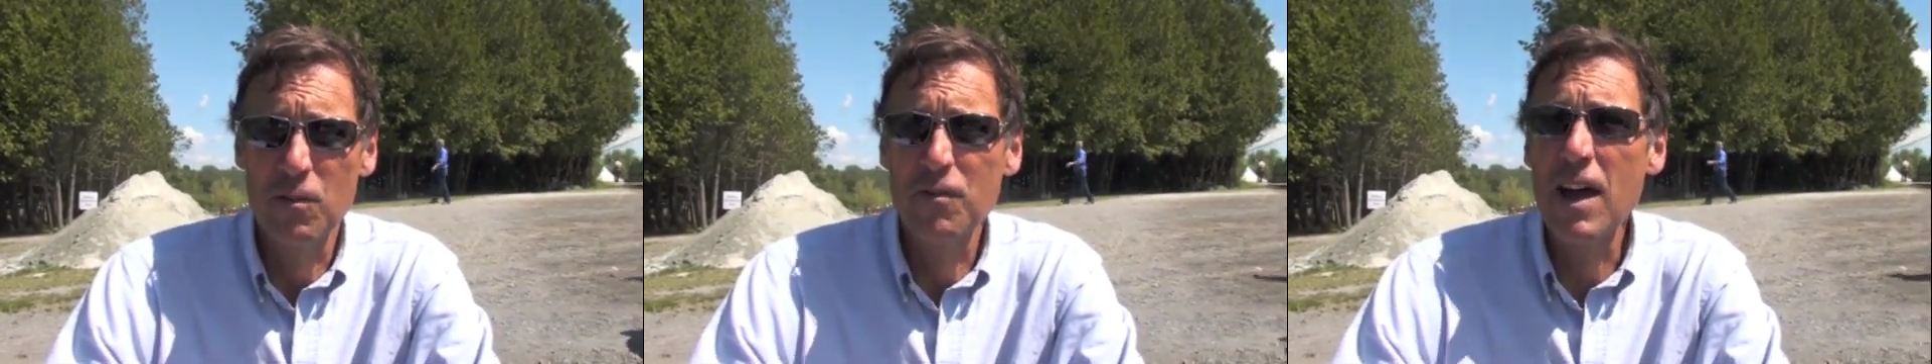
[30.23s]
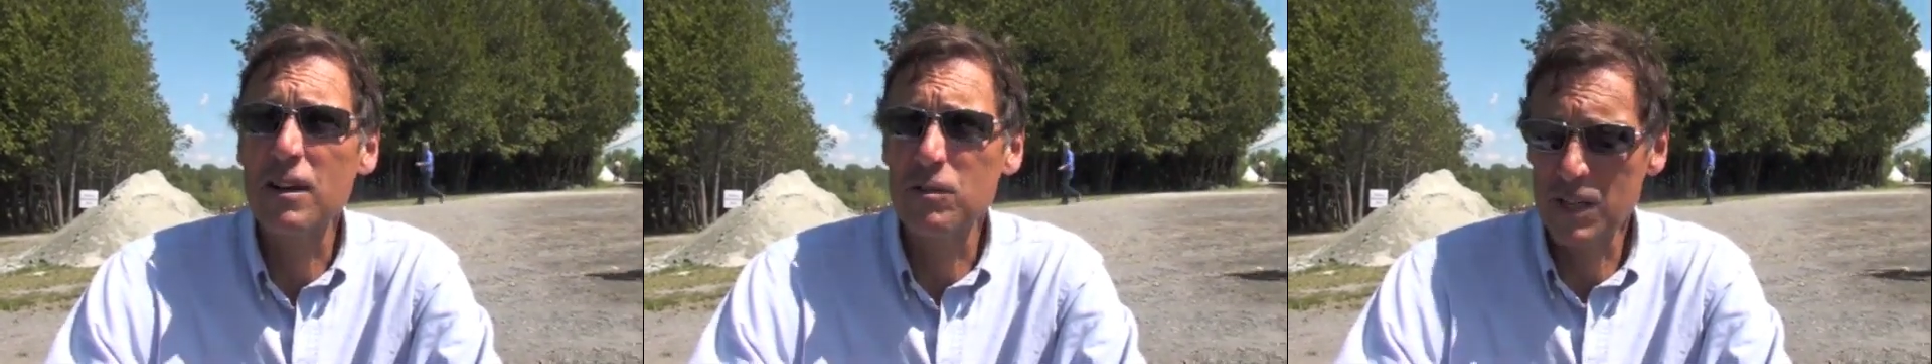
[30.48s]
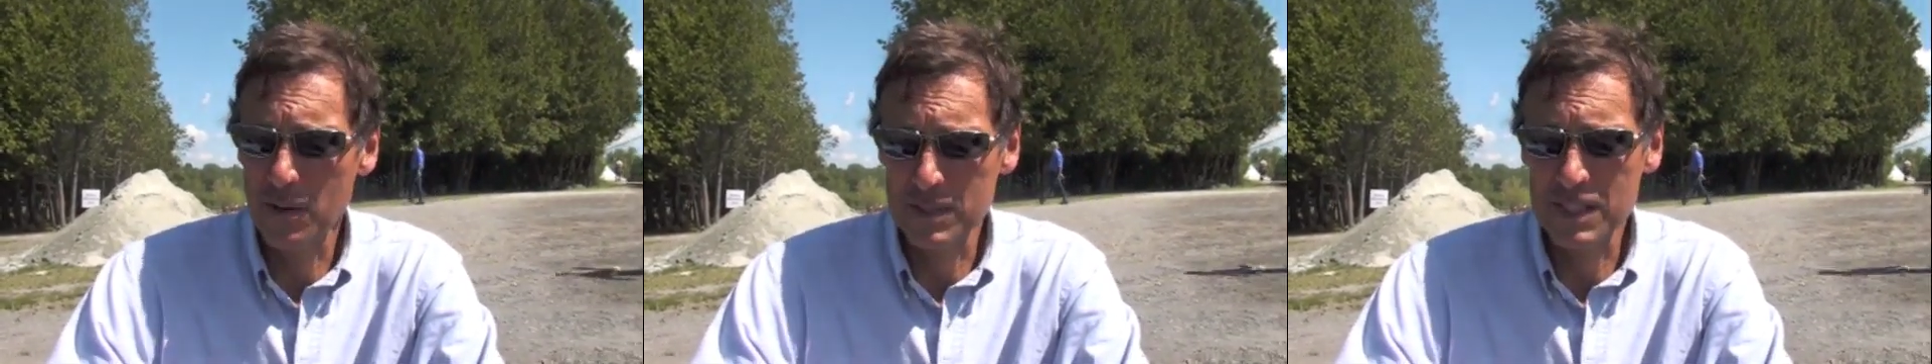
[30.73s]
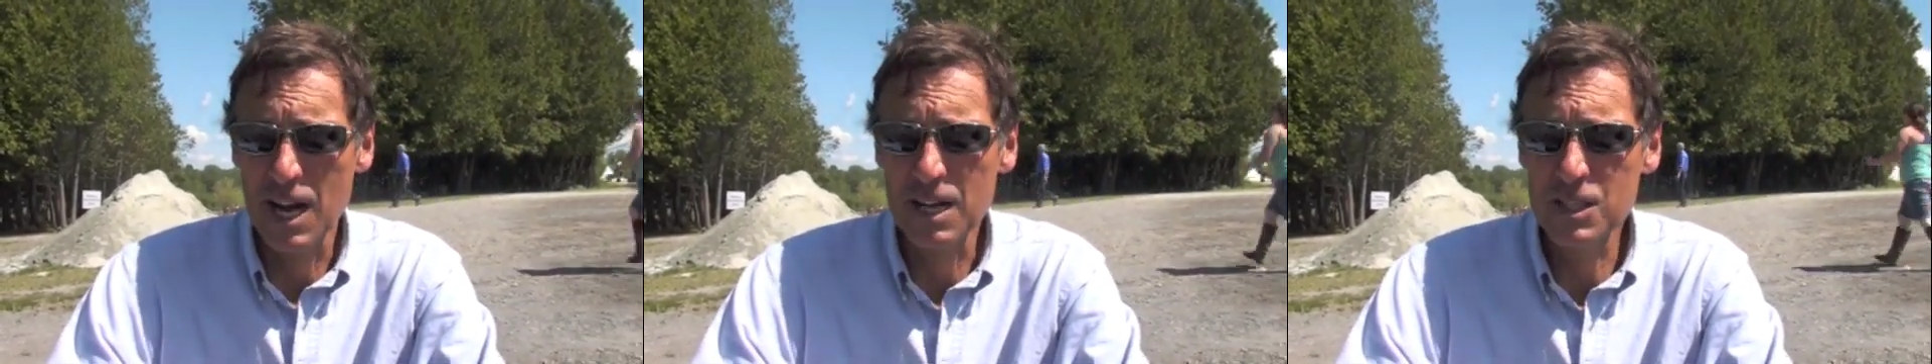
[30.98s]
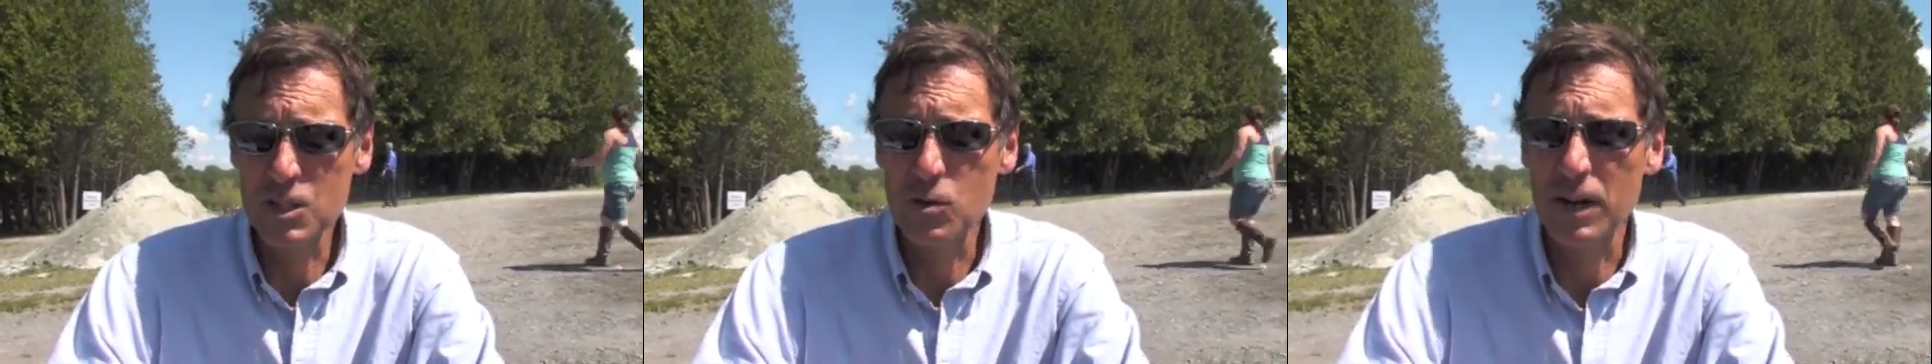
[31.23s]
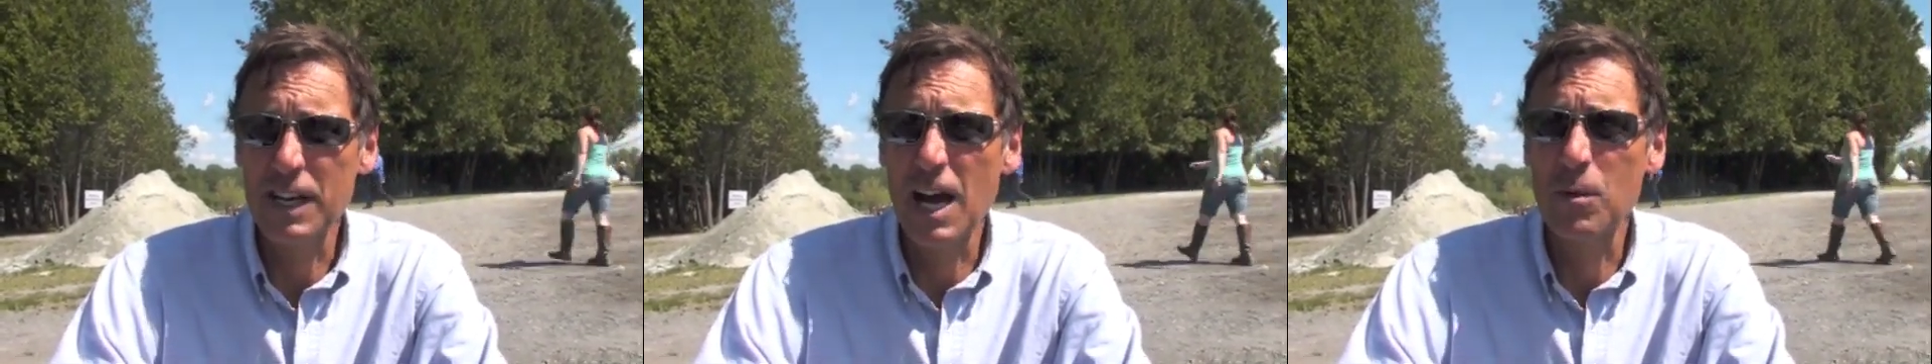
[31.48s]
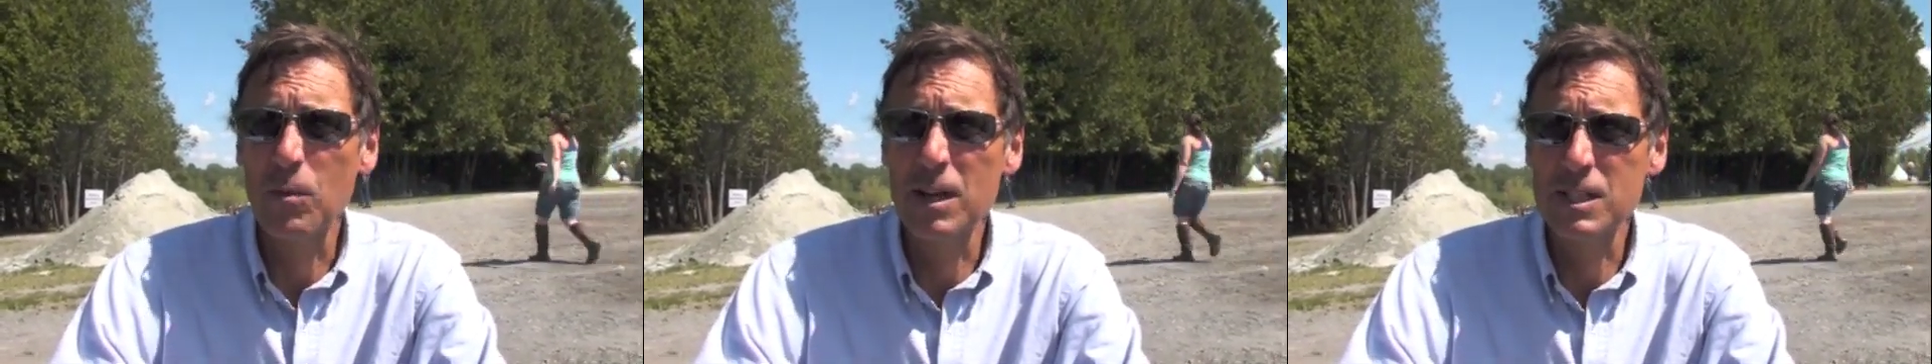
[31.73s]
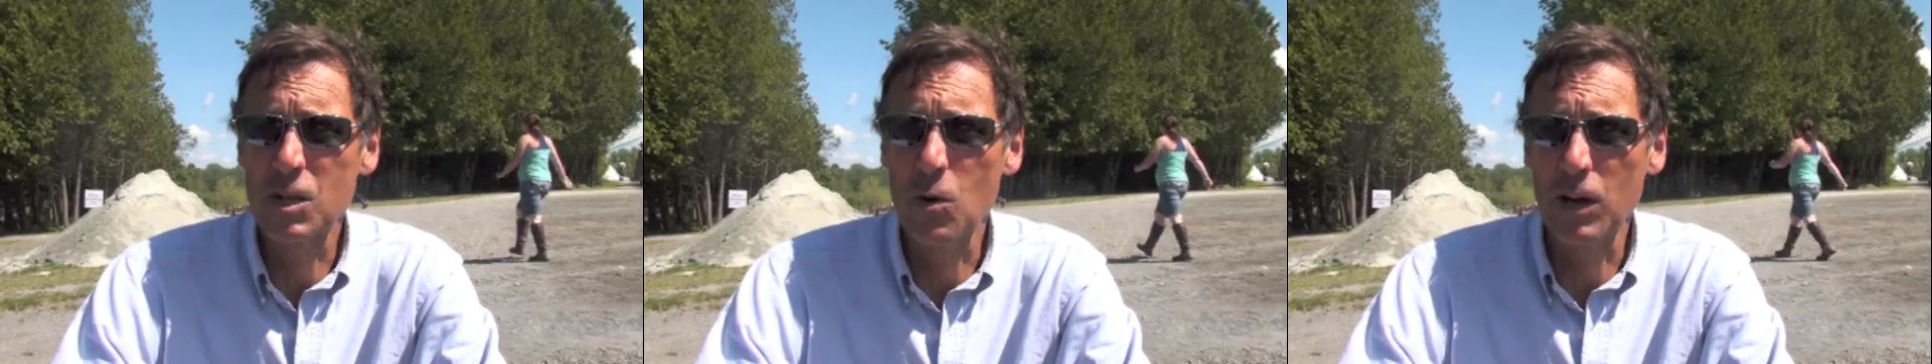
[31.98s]
factors I was concentrating on while
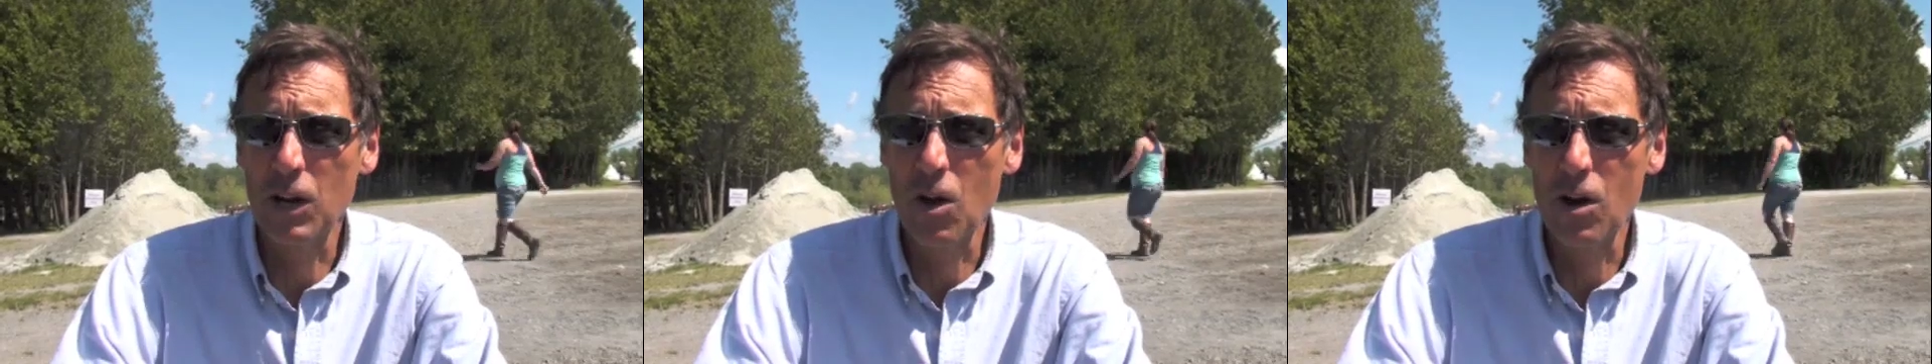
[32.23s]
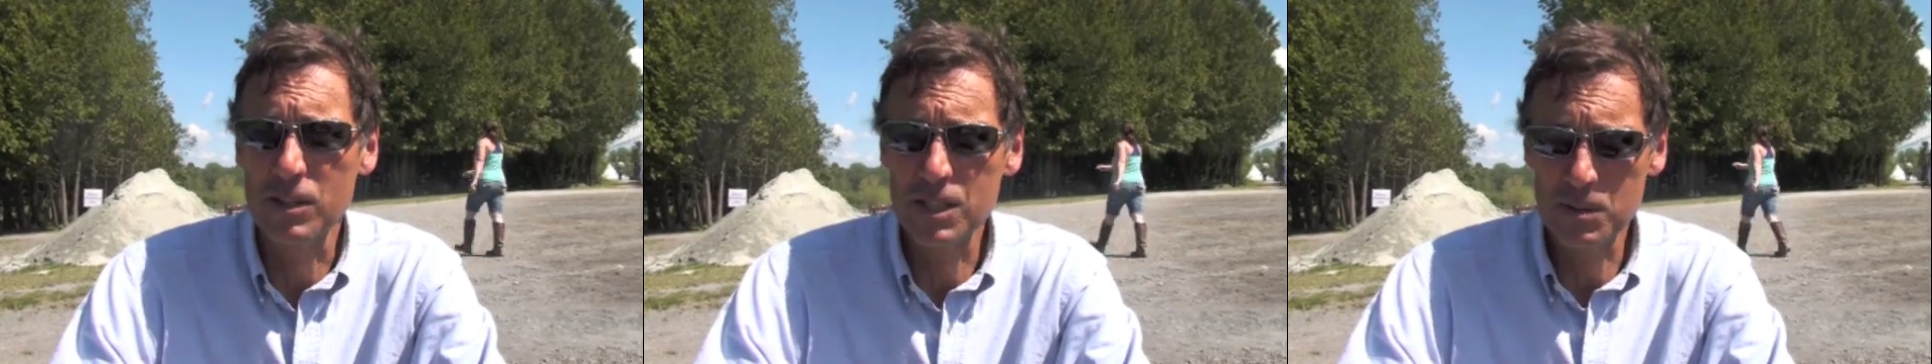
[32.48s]
I was going along,